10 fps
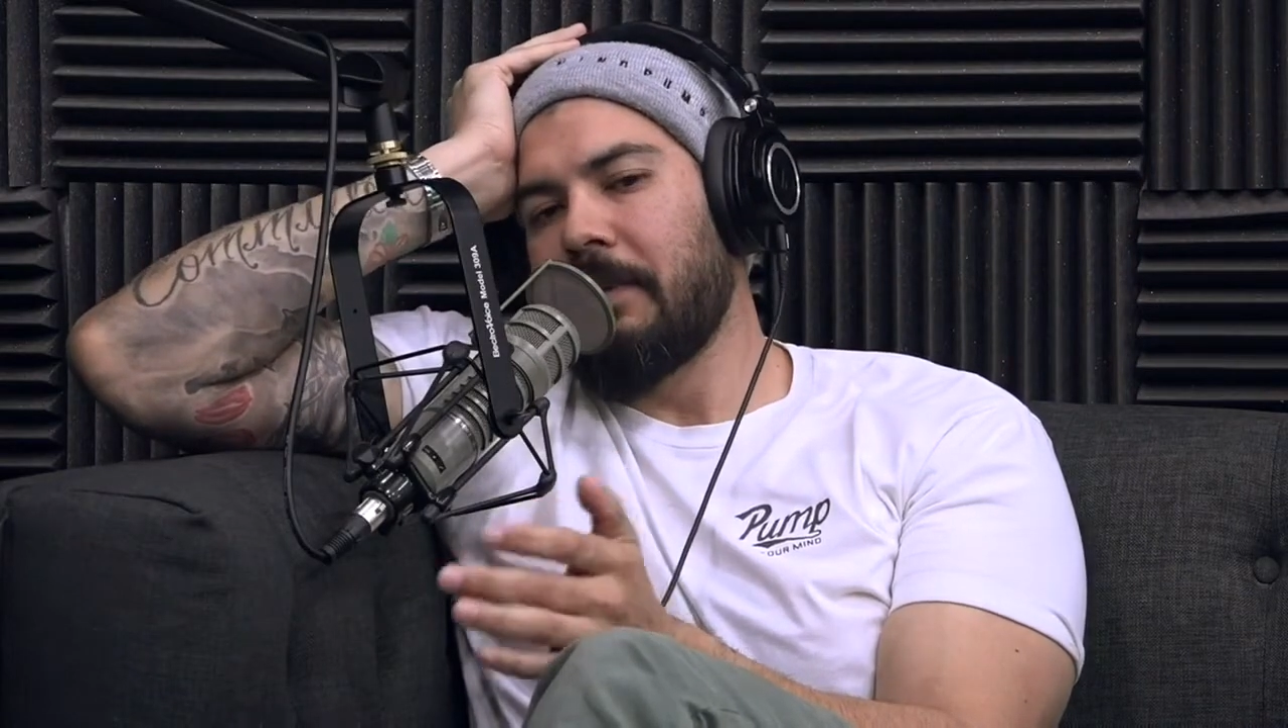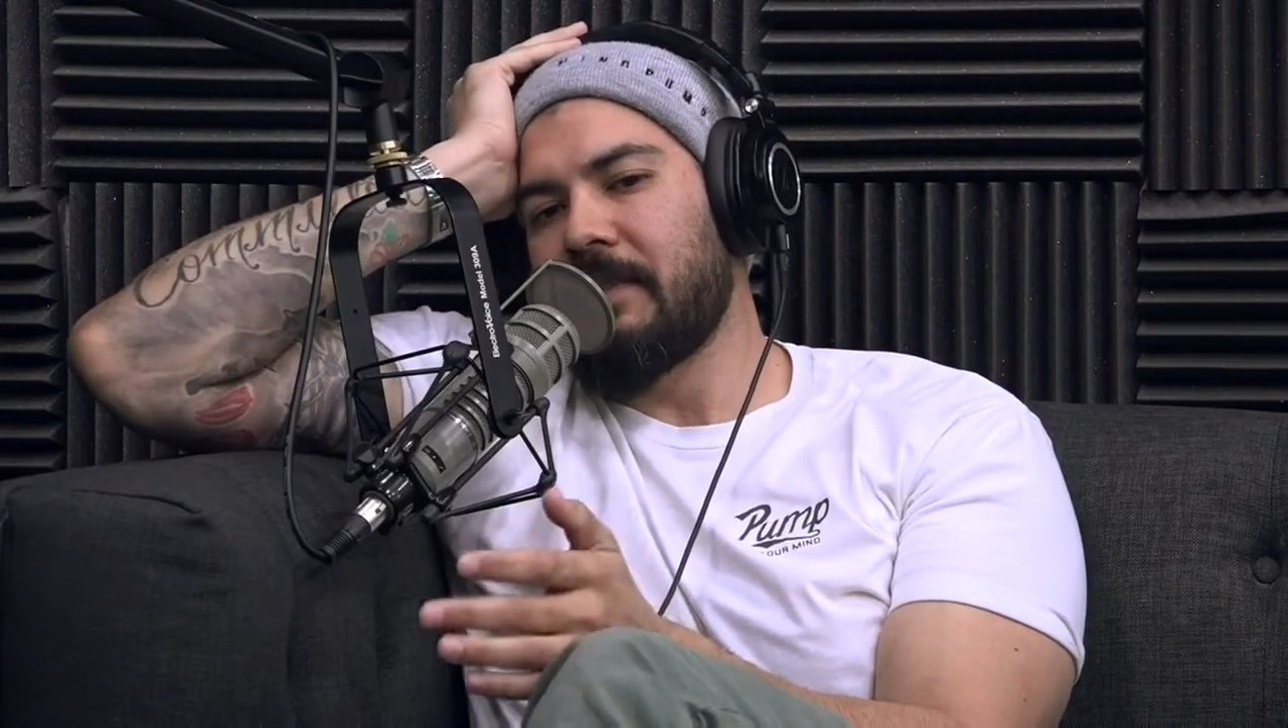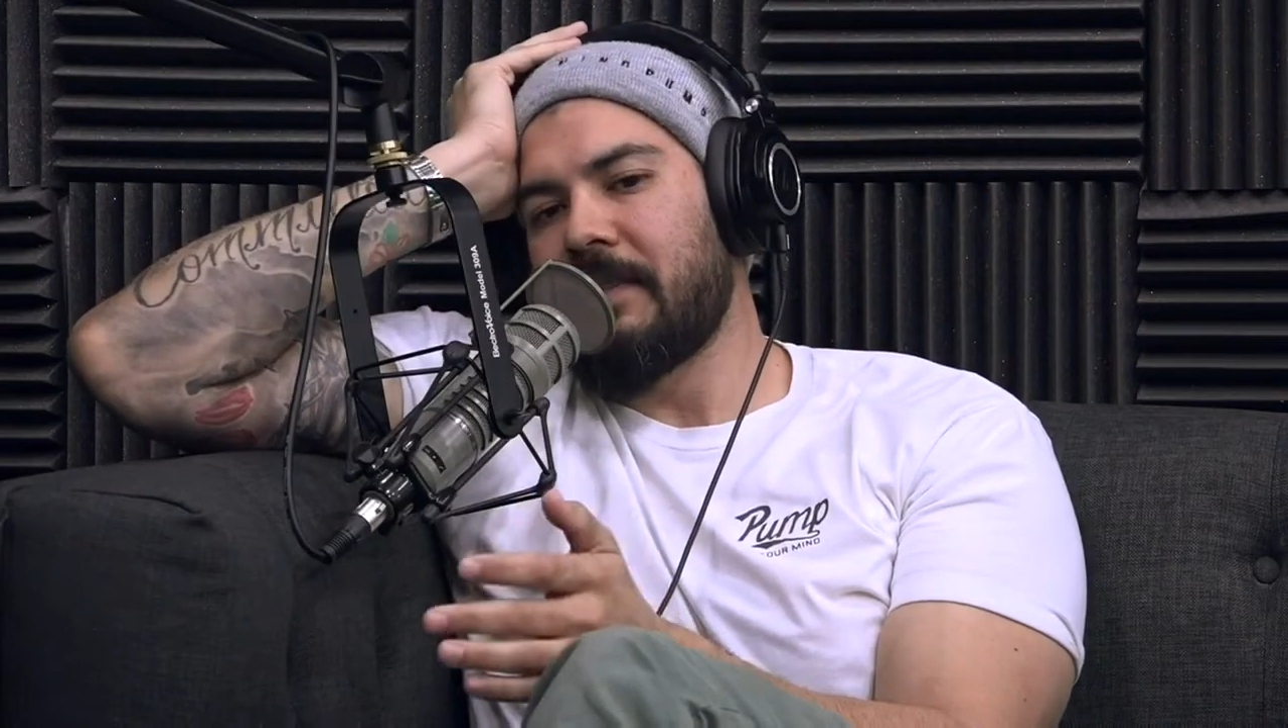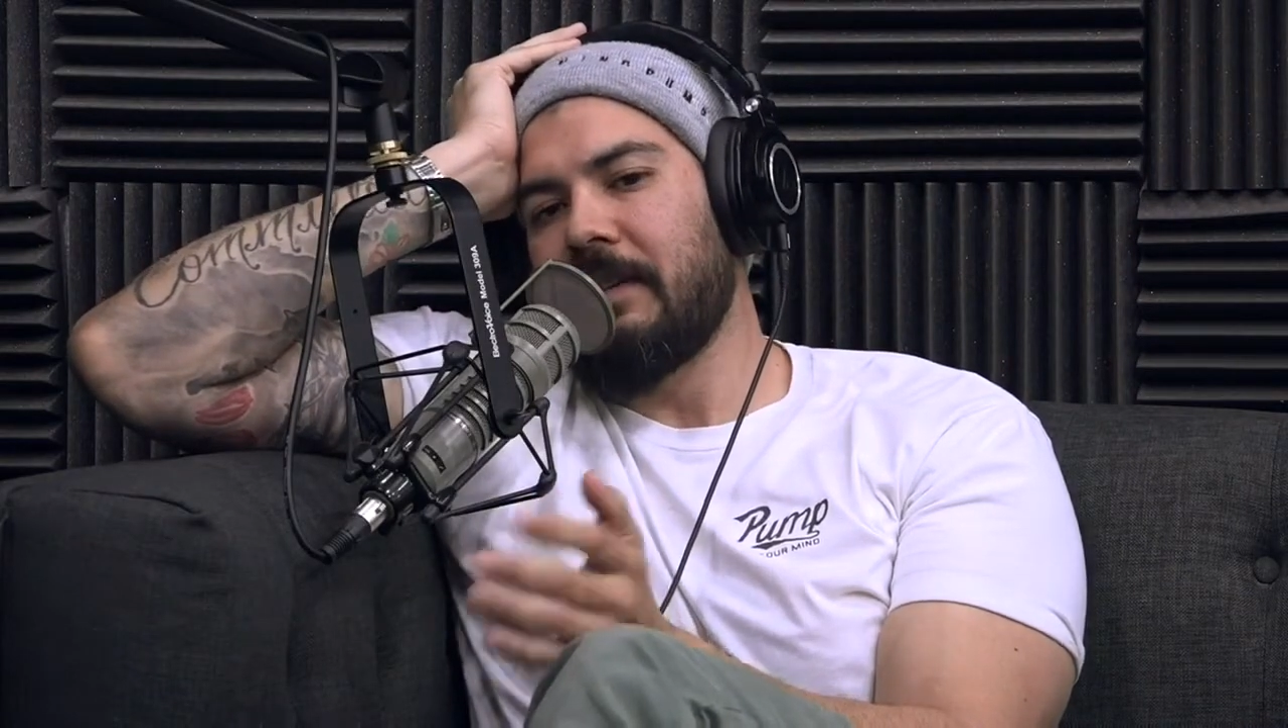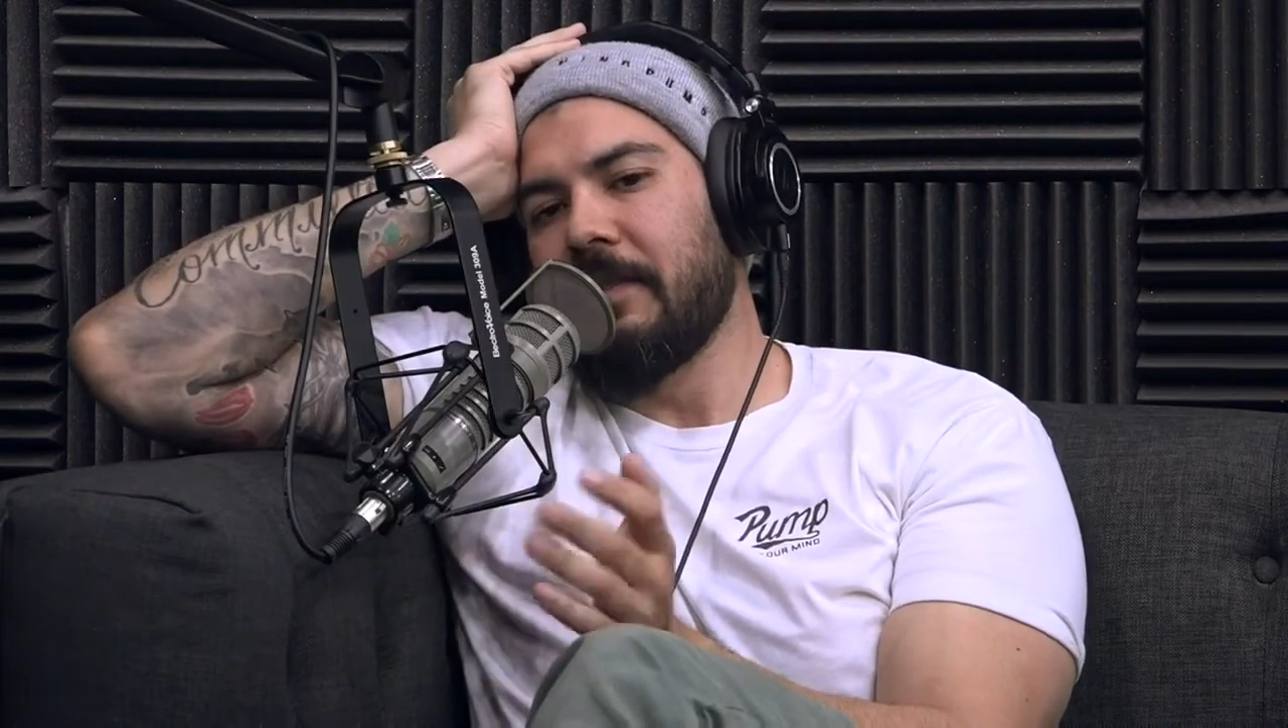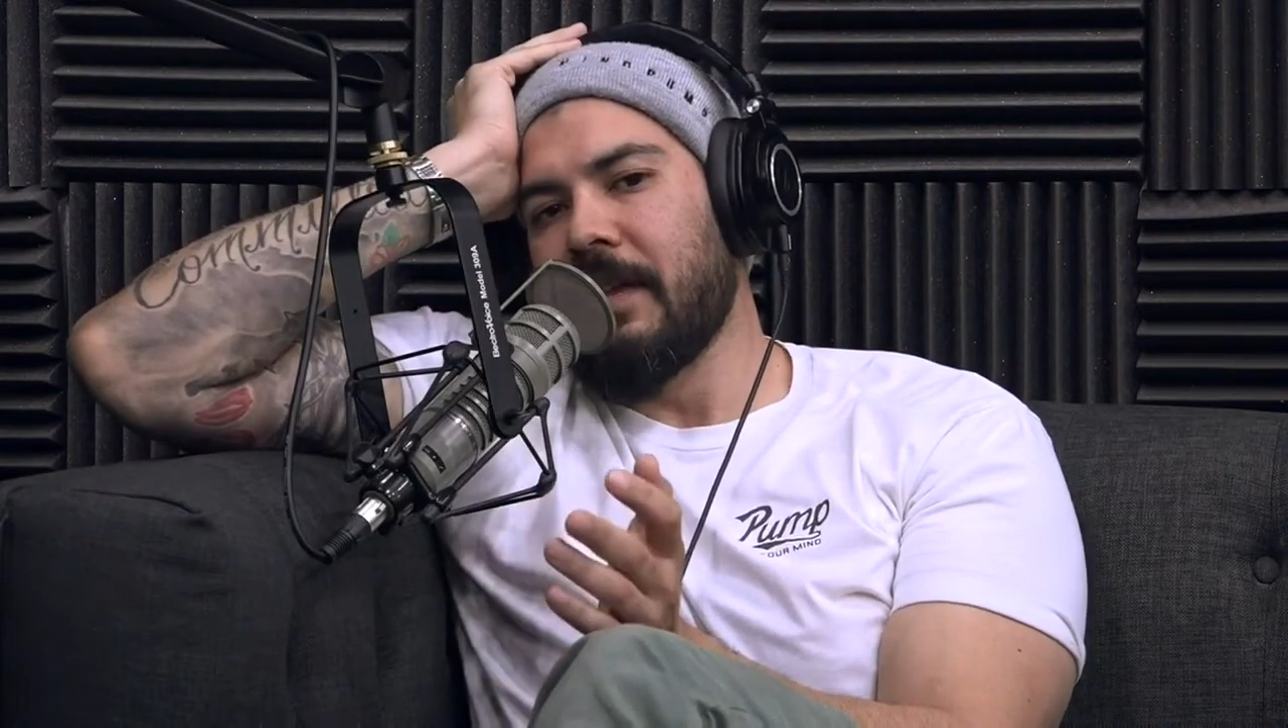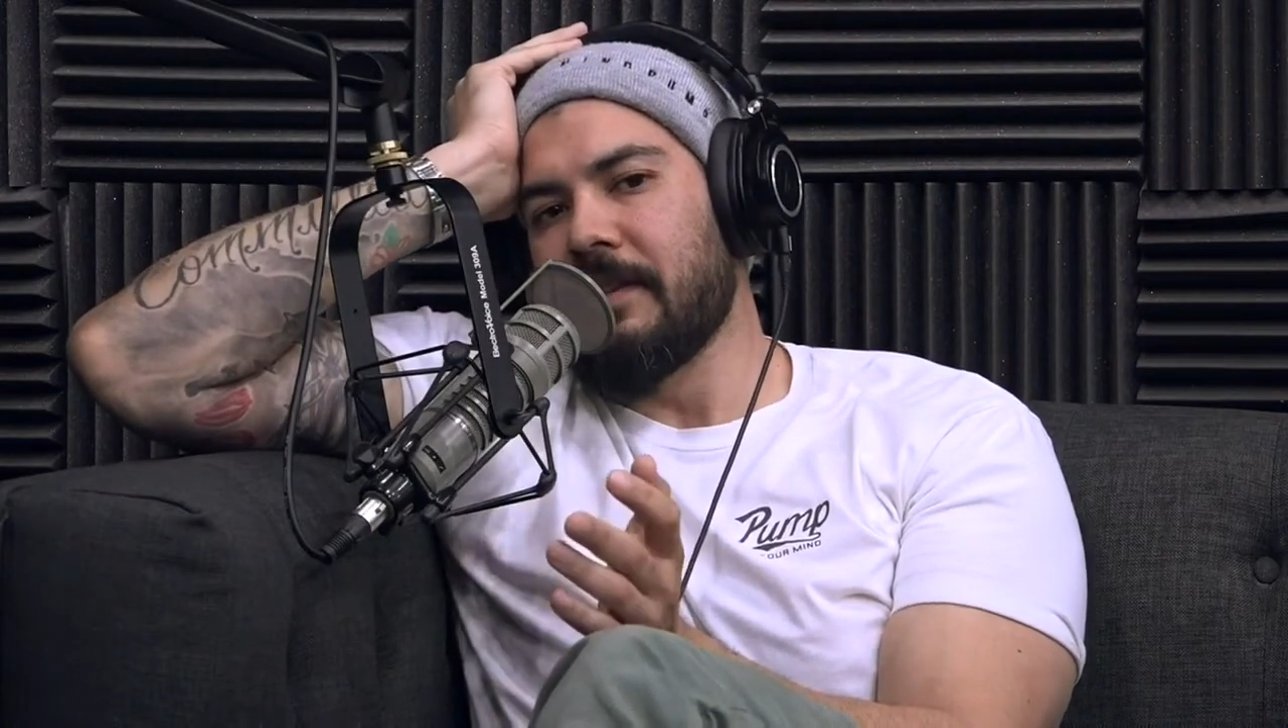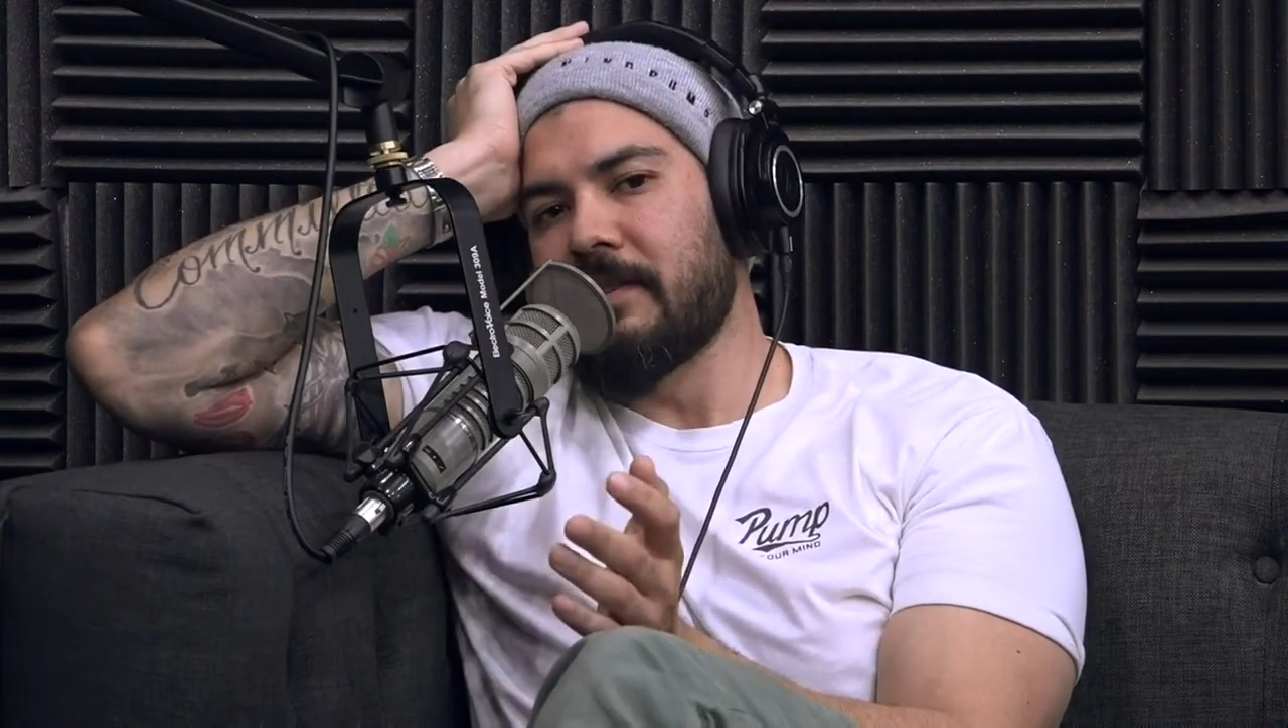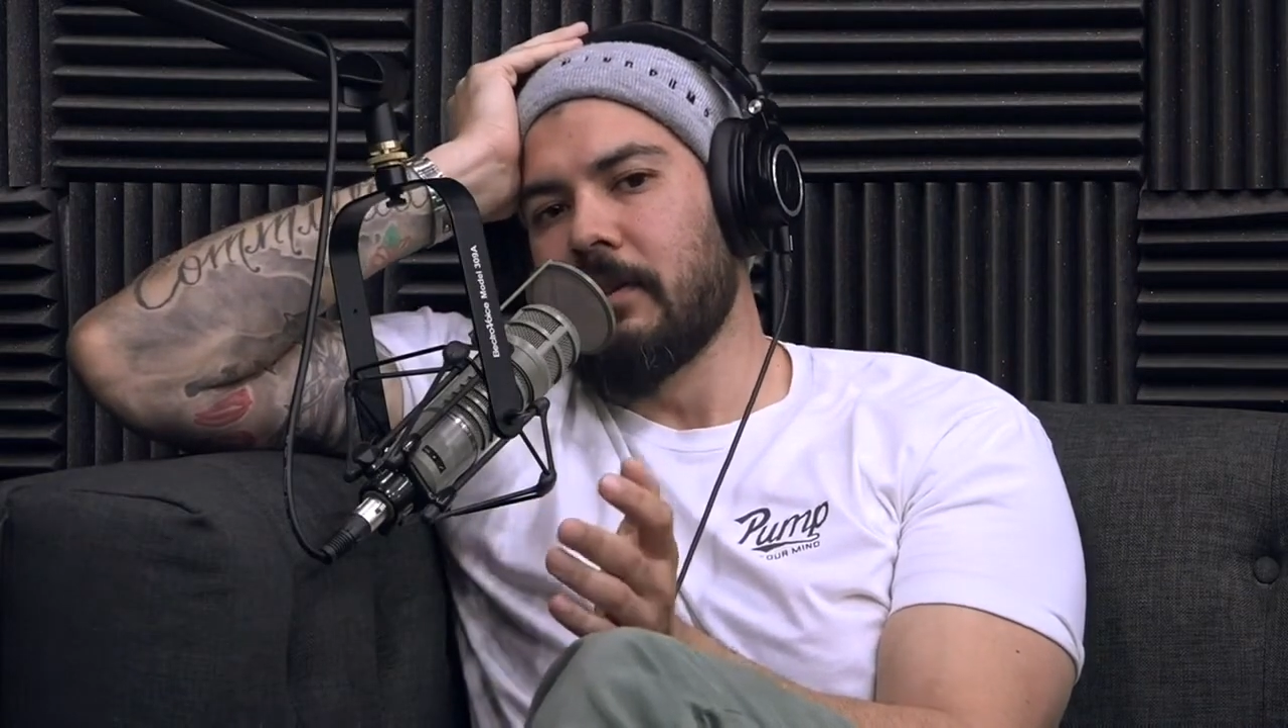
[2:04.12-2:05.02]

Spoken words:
But even then,